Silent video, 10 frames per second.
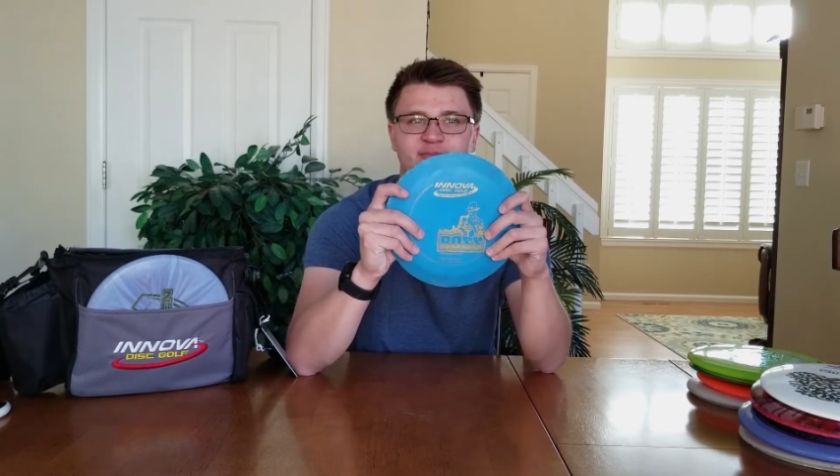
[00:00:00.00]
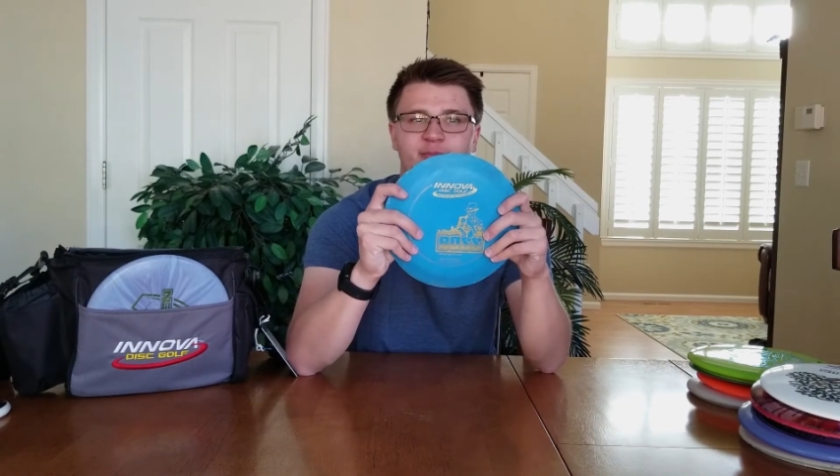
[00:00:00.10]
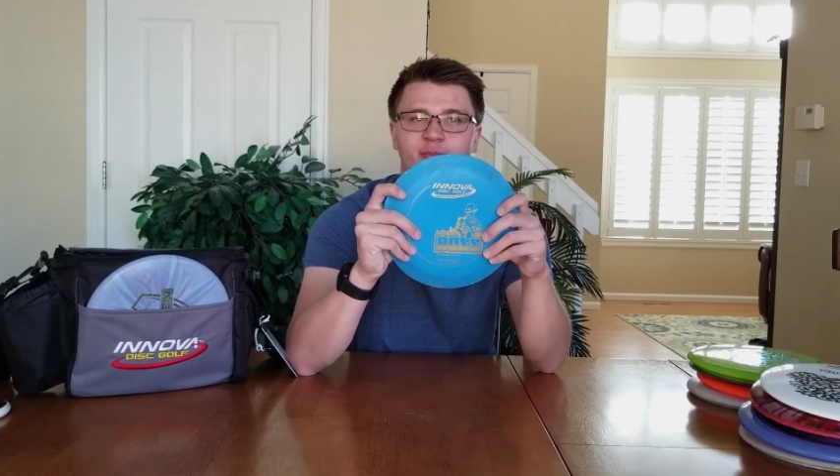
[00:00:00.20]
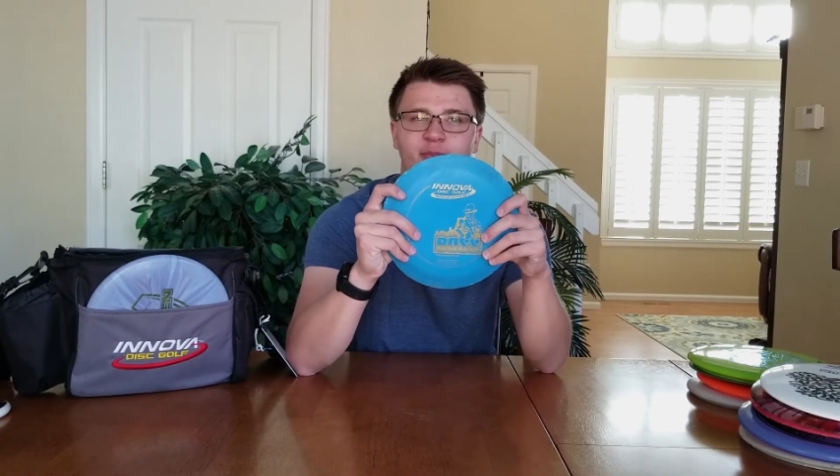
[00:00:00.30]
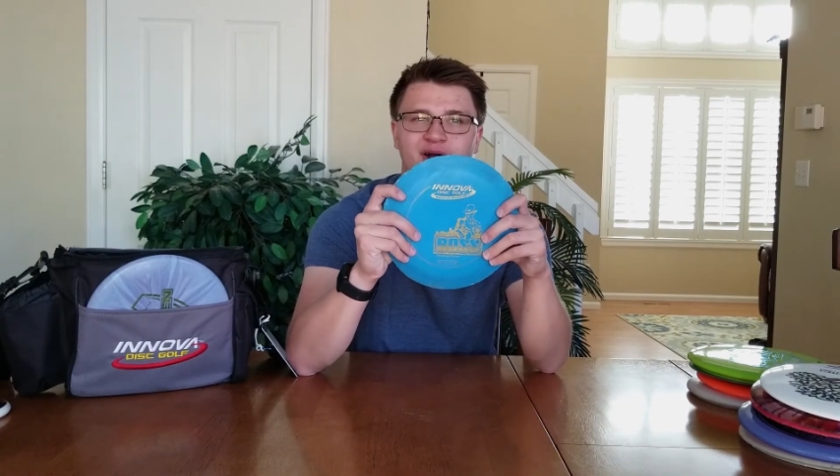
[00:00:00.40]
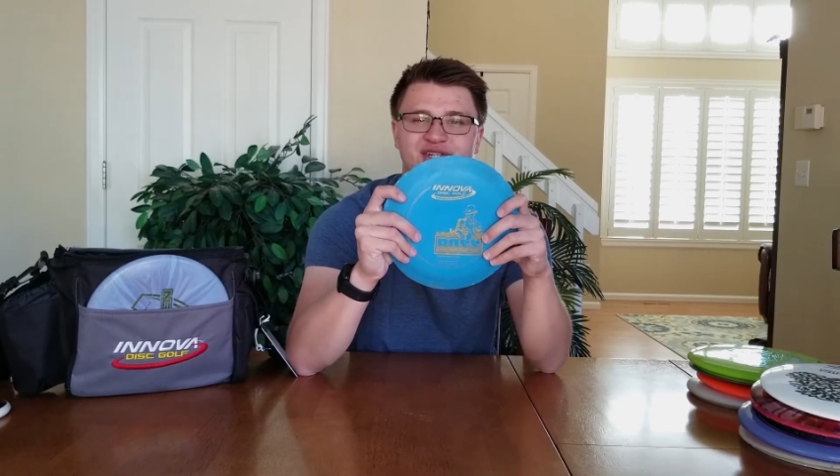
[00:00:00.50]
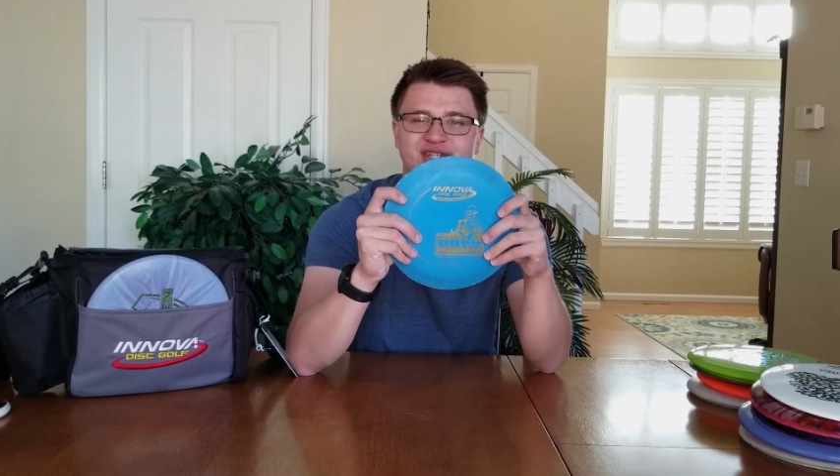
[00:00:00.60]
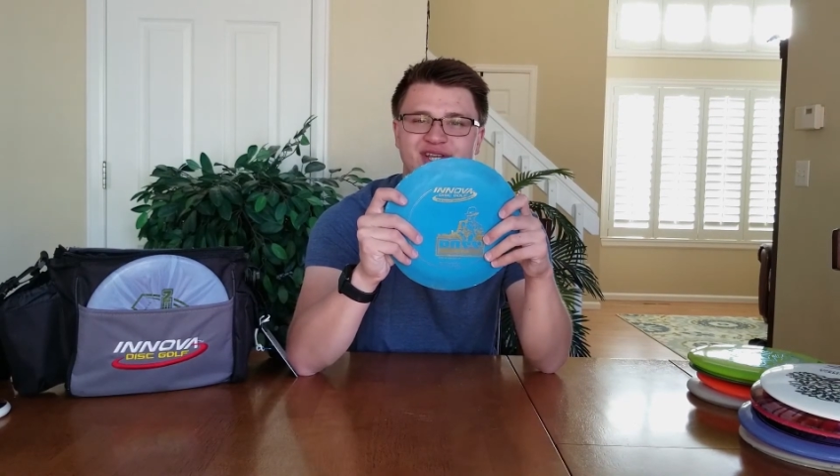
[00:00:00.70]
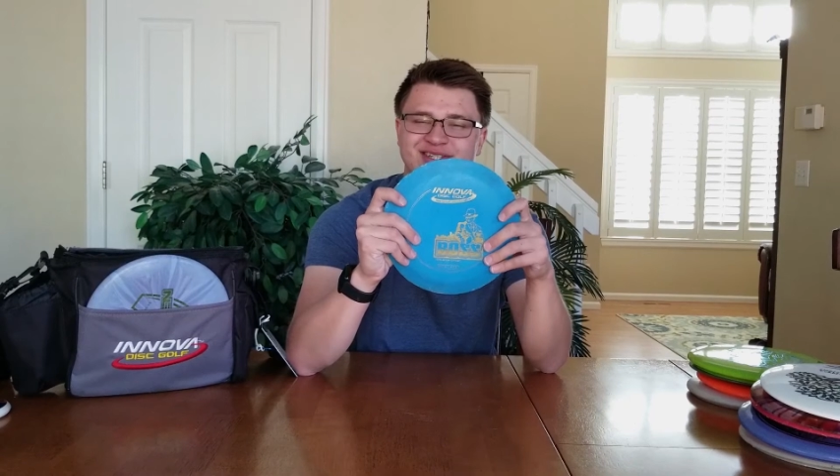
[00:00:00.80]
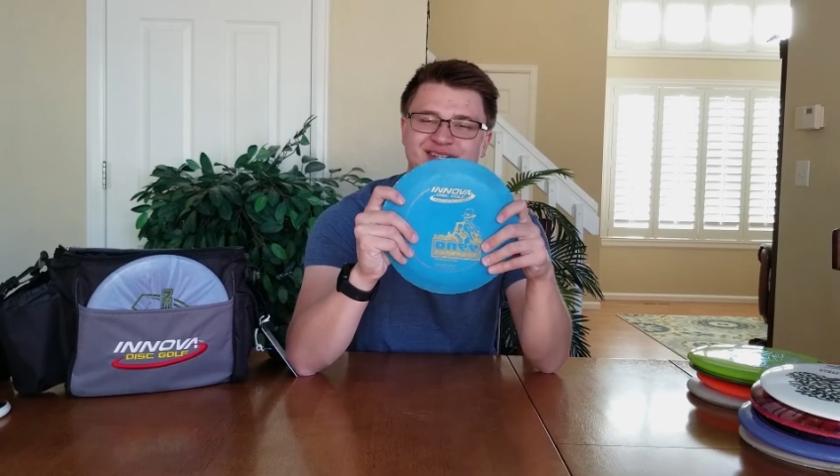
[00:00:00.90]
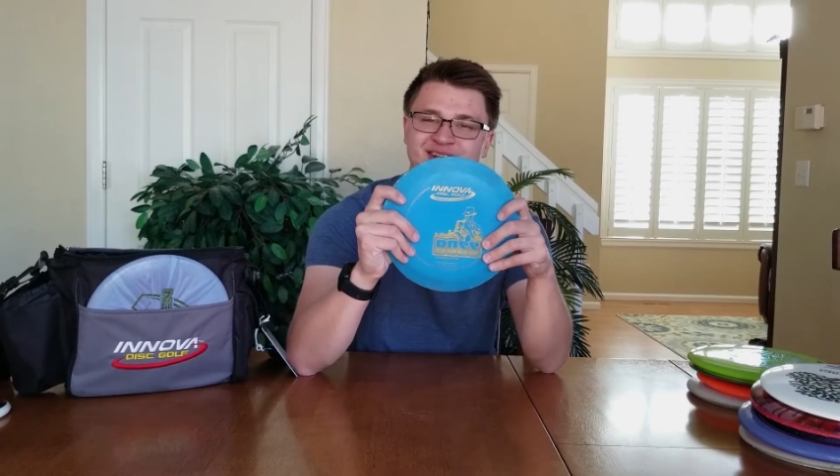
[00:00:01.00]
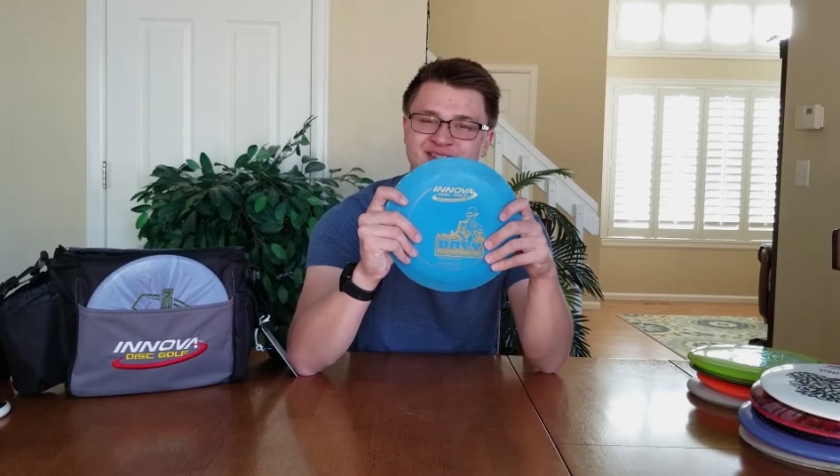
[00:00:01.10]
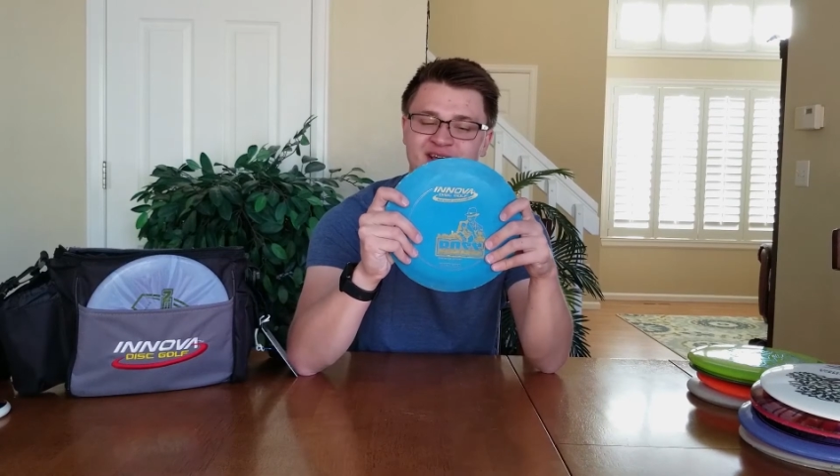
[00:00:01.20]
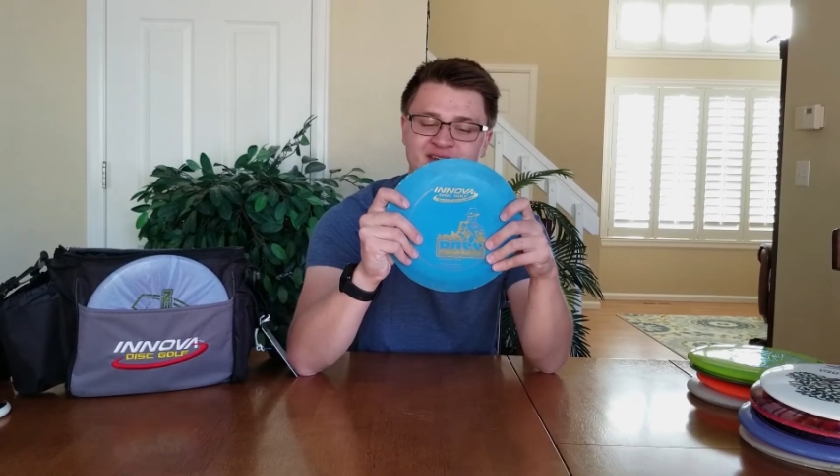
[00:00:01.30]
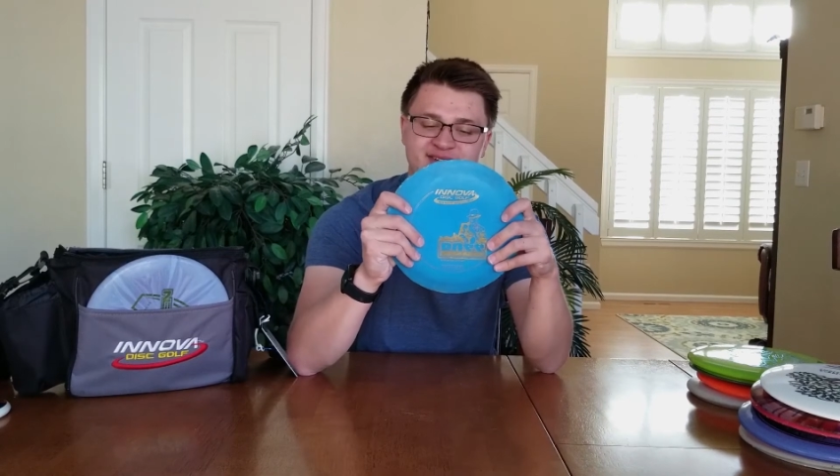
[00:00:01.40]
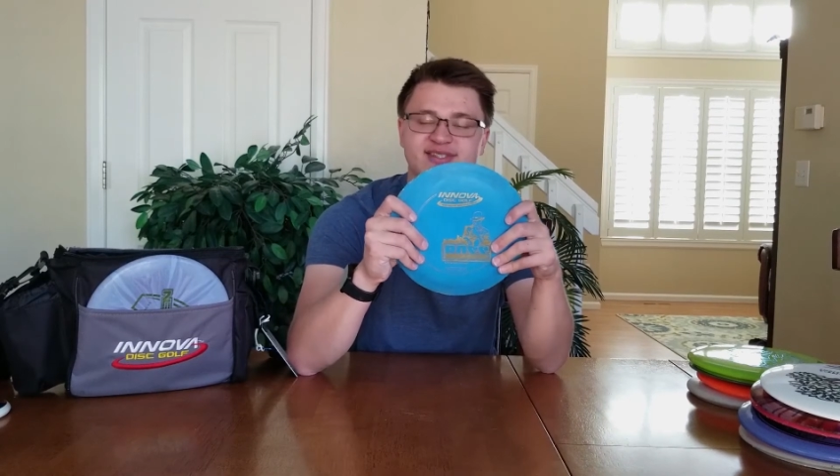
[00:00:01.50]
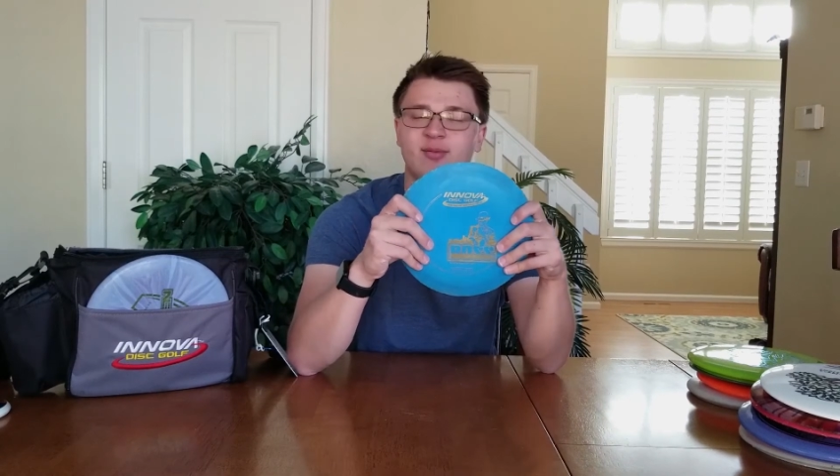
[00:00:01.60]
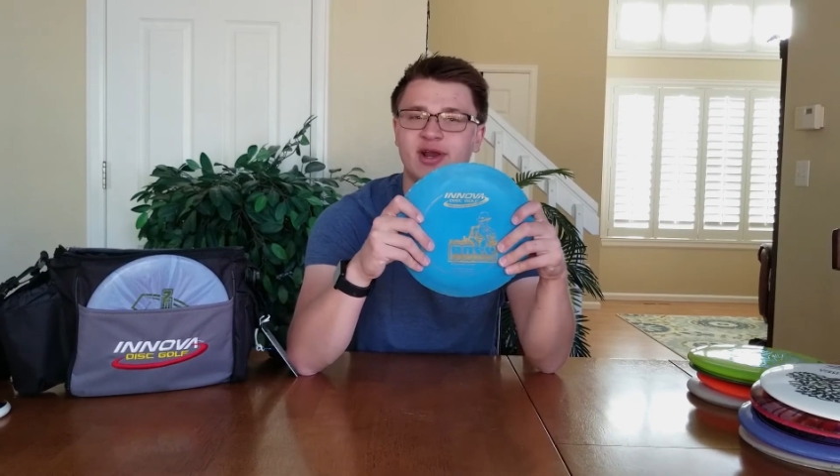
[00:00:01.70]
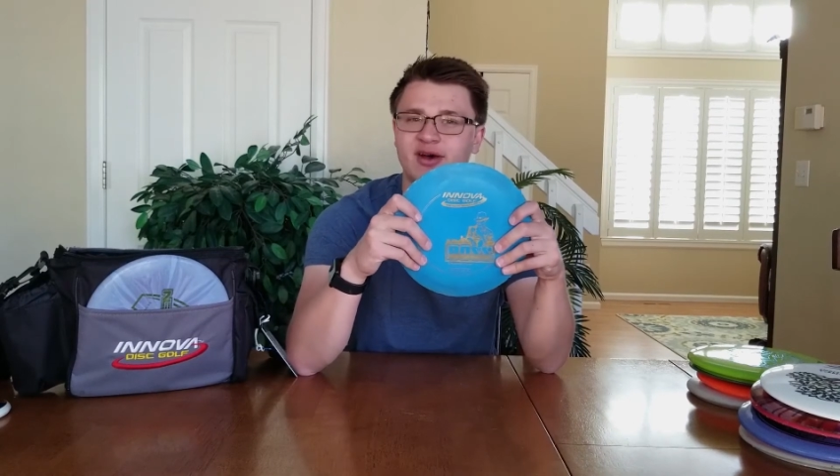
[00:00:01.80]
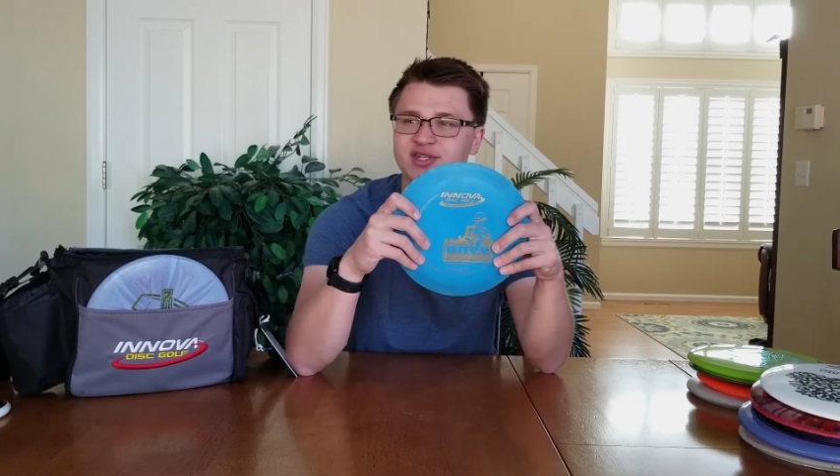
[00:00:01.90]
much distance as
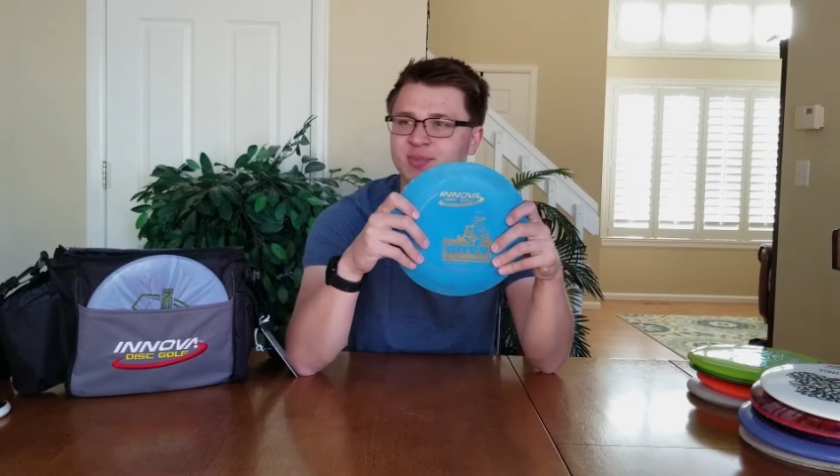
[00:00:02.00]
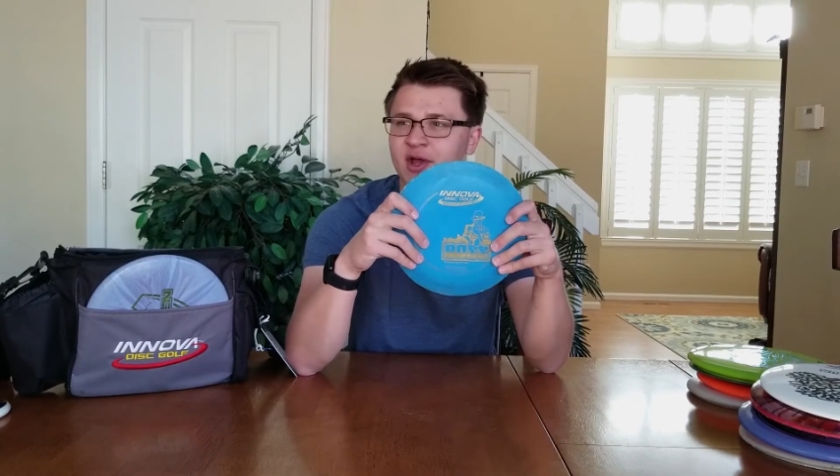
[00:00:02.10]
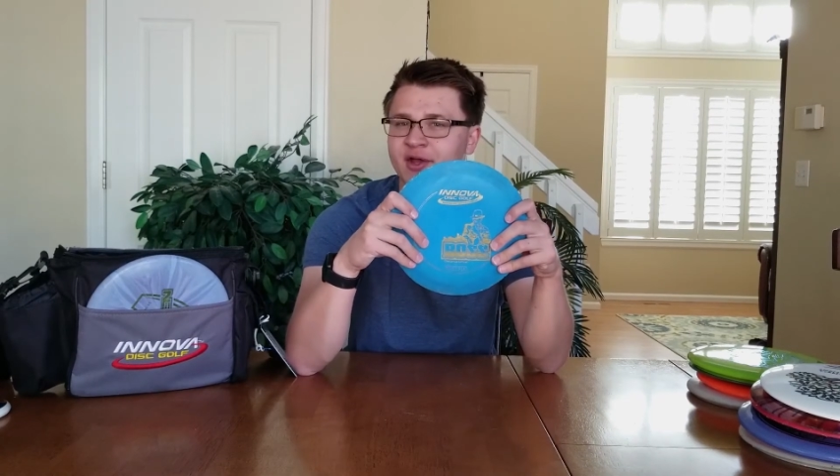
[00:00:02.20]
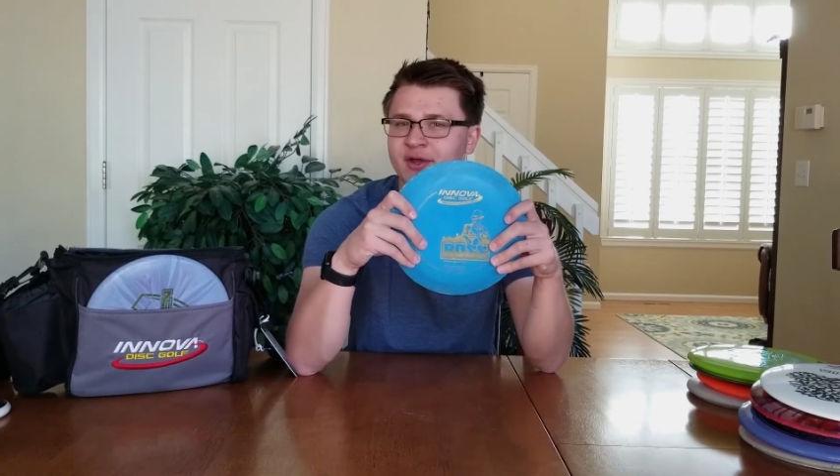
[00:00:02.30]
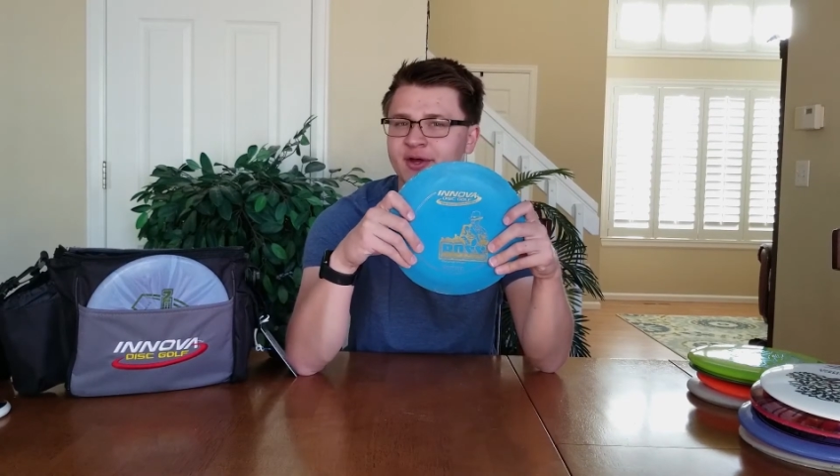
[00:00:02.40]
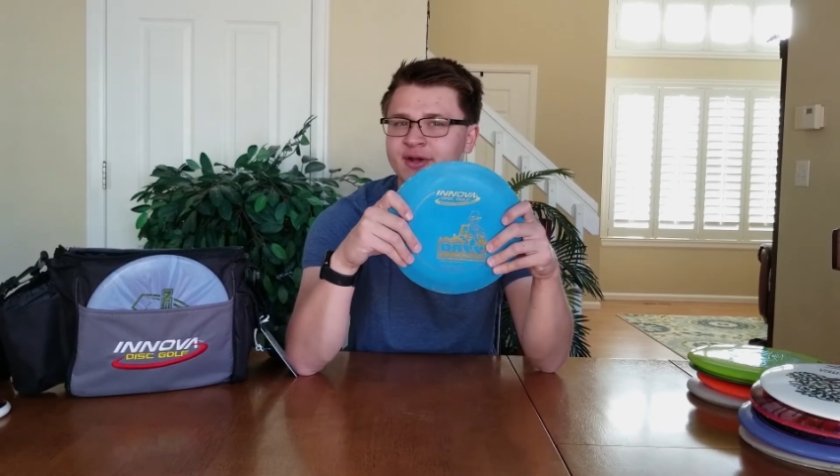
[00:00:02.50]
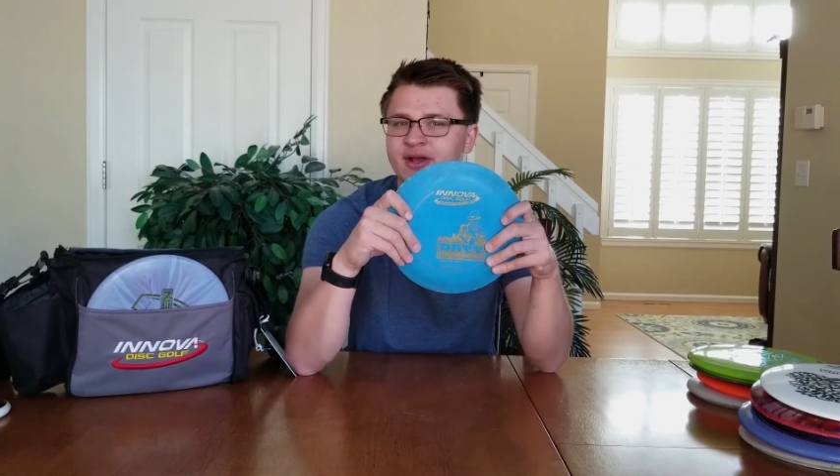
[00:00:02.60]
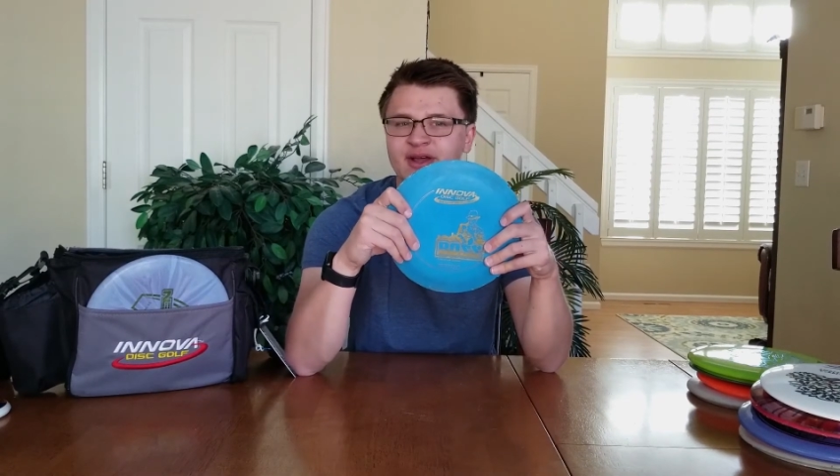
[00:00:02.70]
someone else probably could.